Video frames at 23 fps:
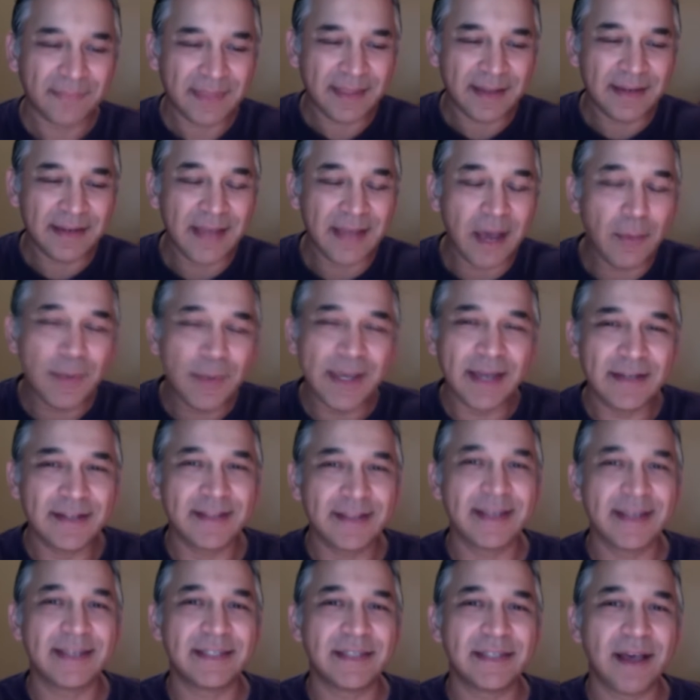Now we get to
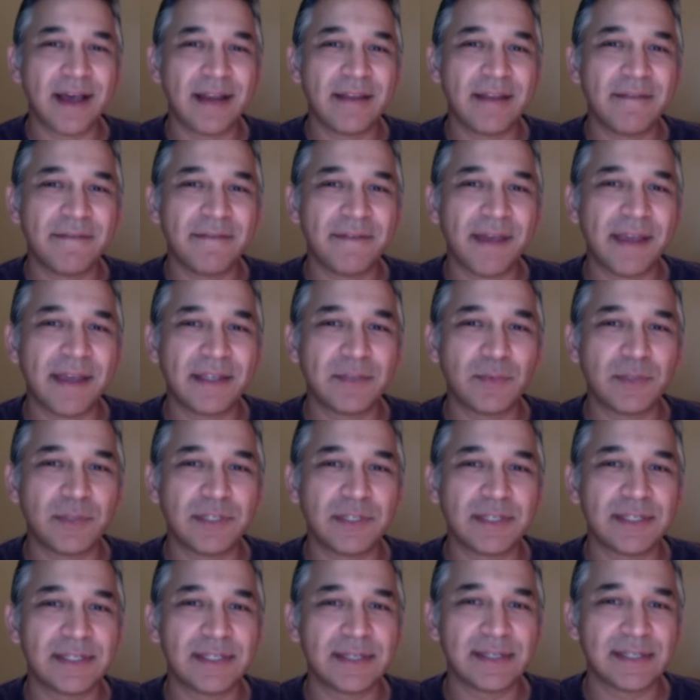the exciting phase, which
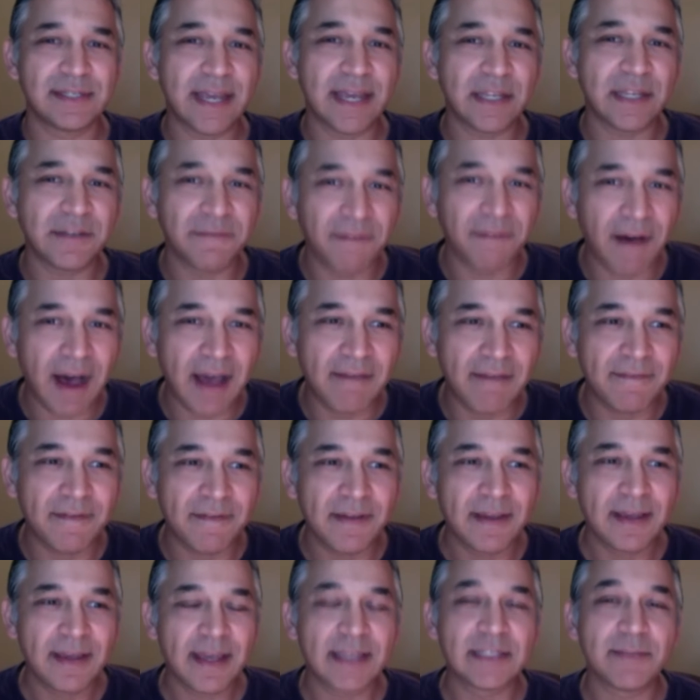is stage 5.
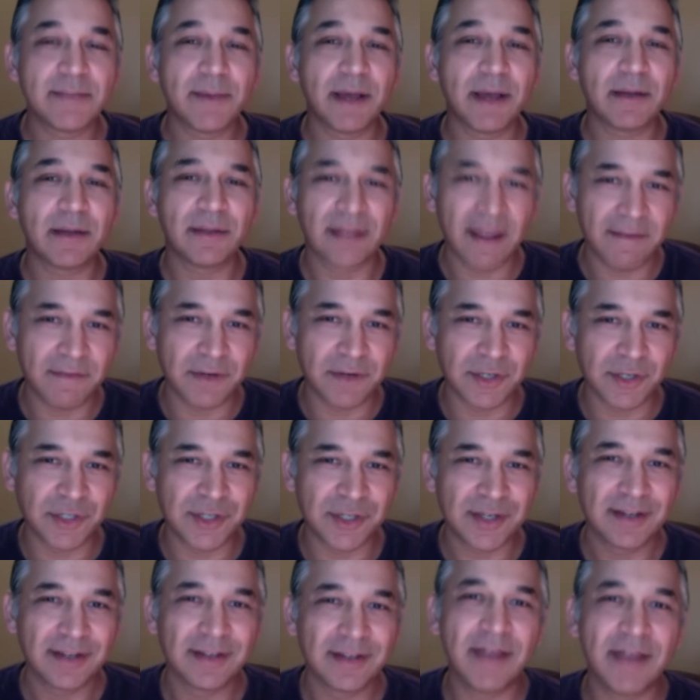It's about
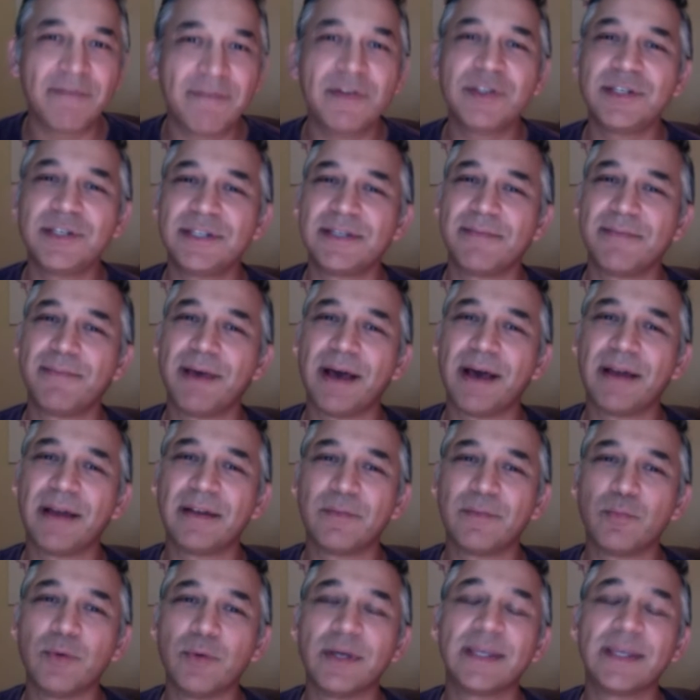leverage. Leverage is
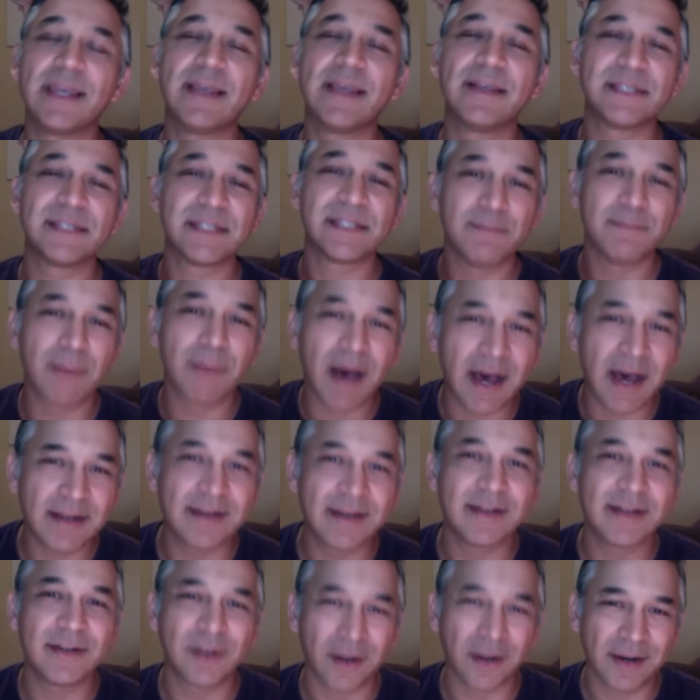about working
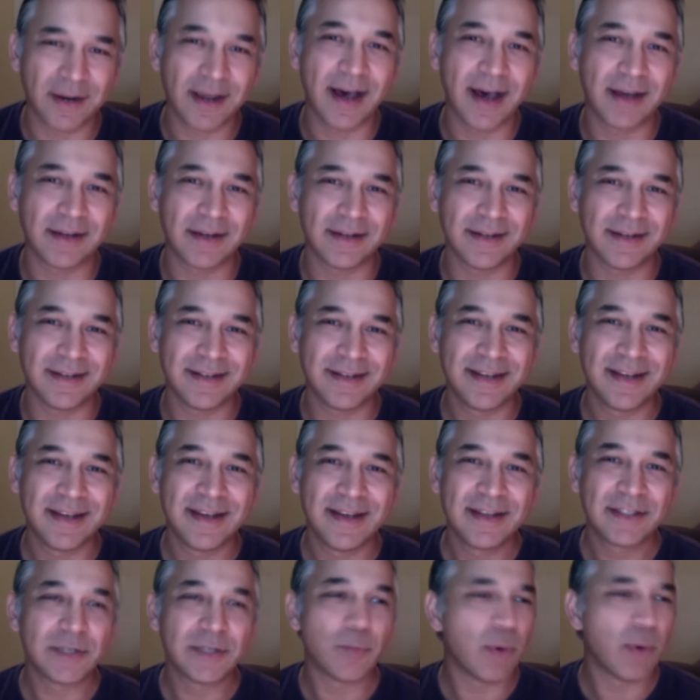smarter, not harder.
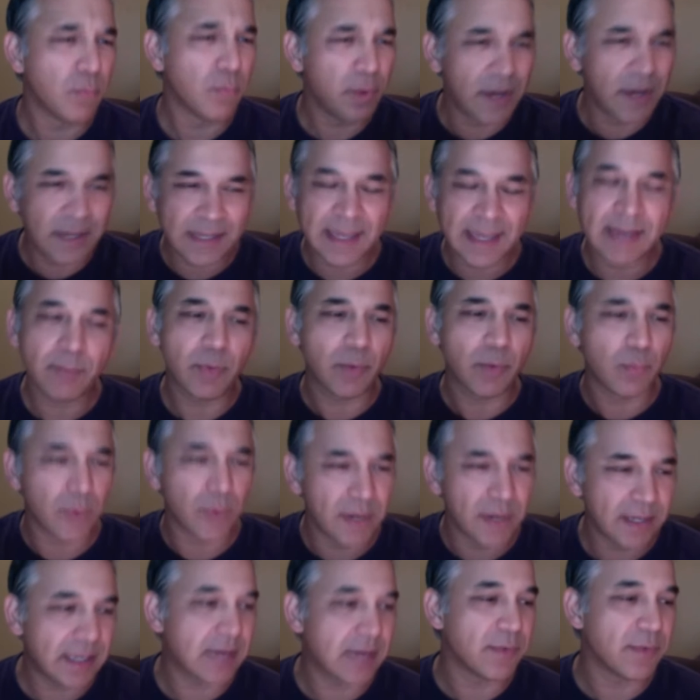So we're working,
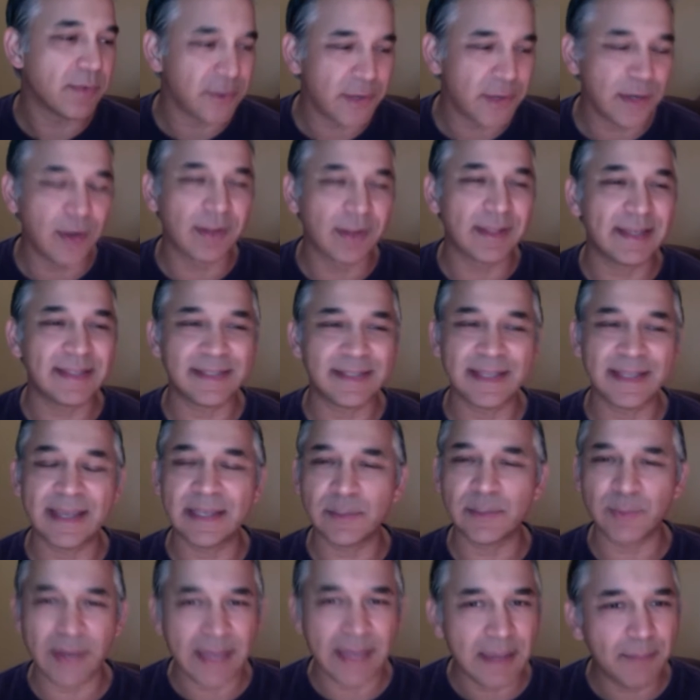we're doing all these
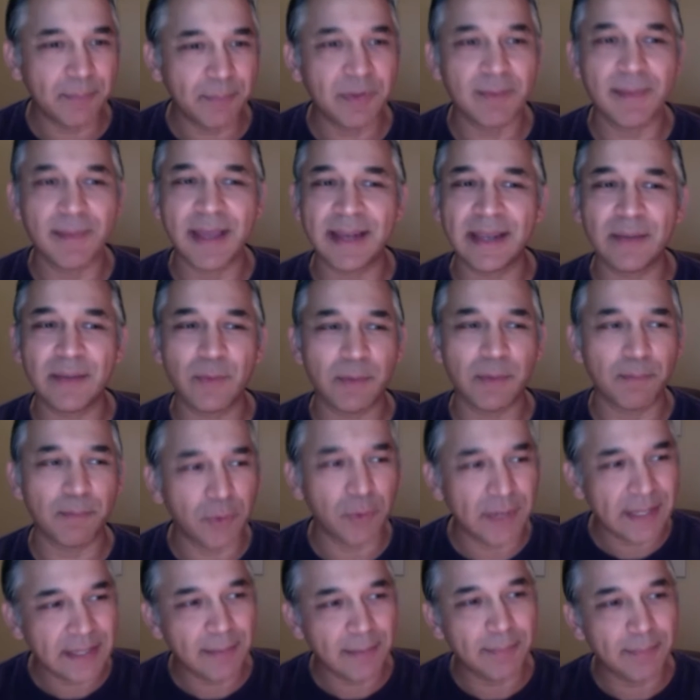things, we're implementing, we're
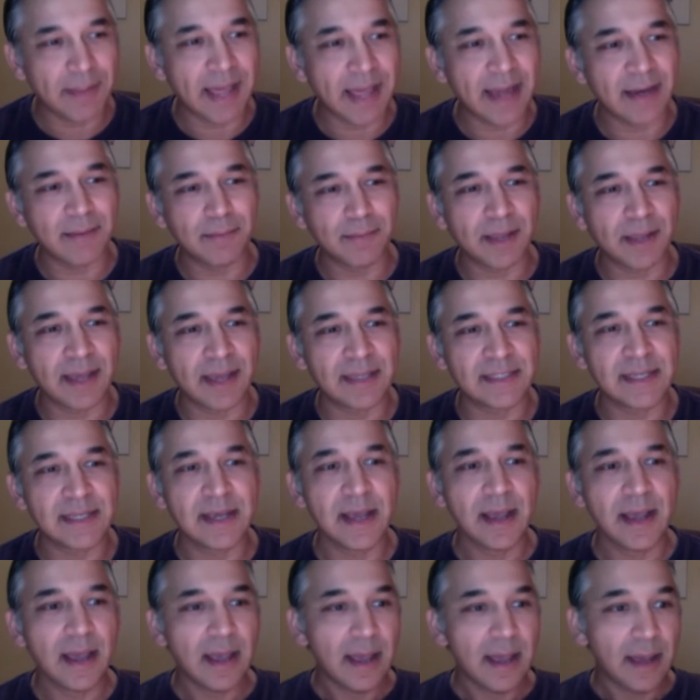putting the plan in place.
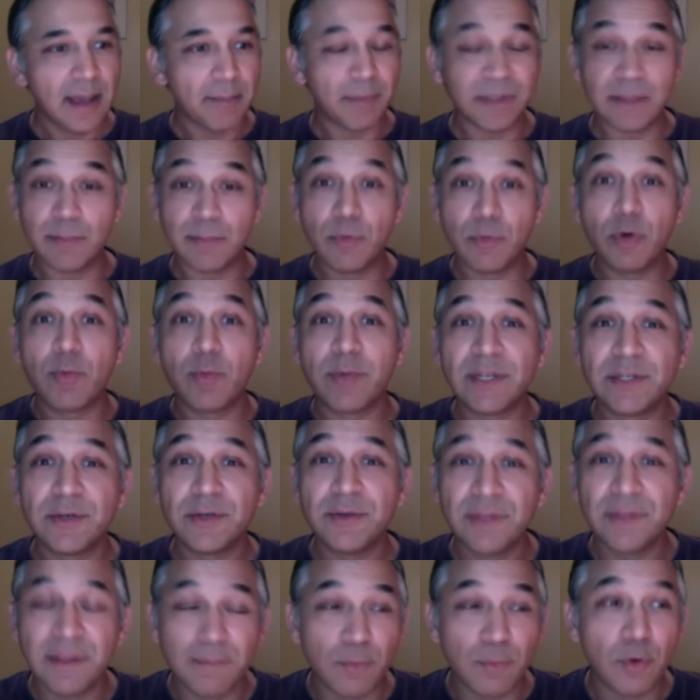But the more we
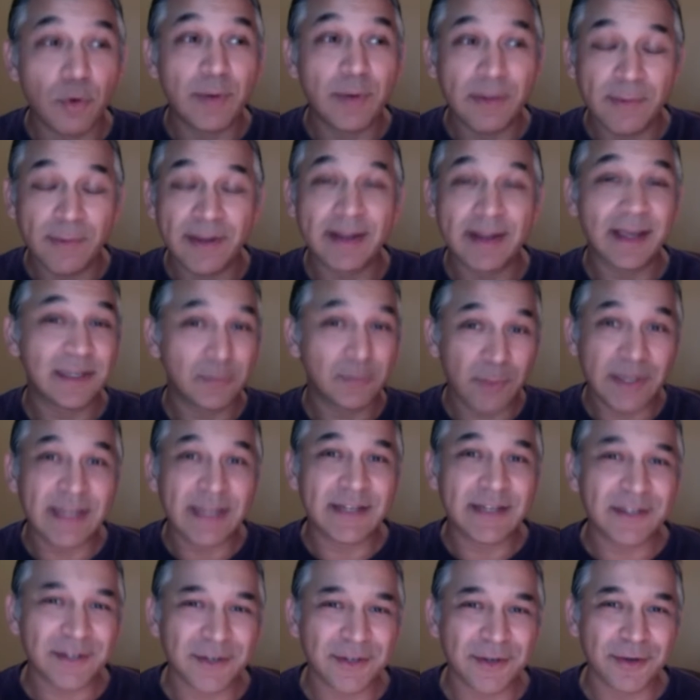do, the more we realize we
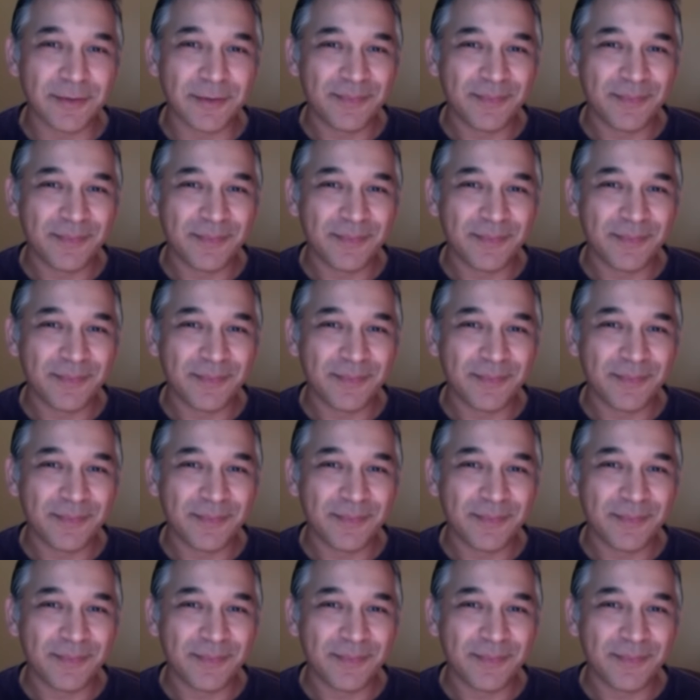need to do.